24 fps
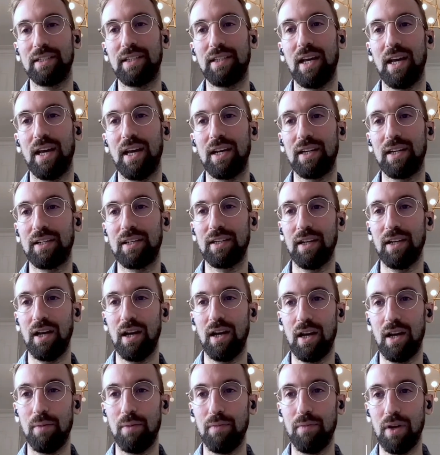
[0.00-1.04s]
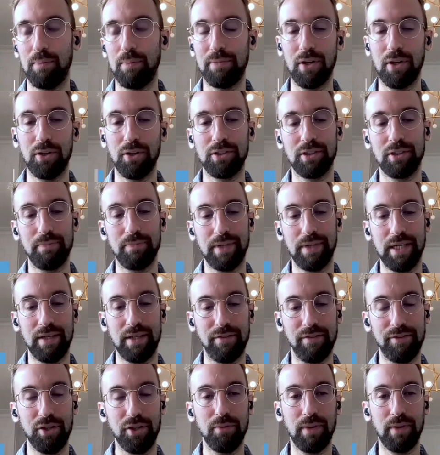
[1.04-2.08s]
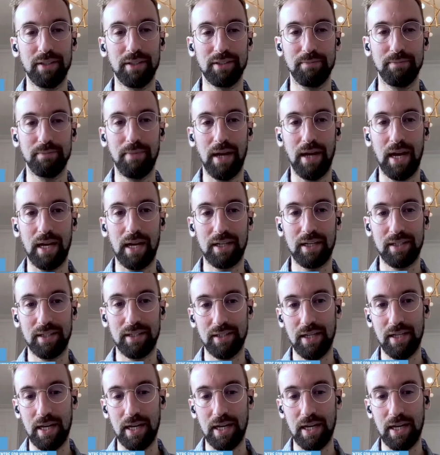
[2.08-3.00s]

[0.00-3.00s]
think tank, approached me a few months back,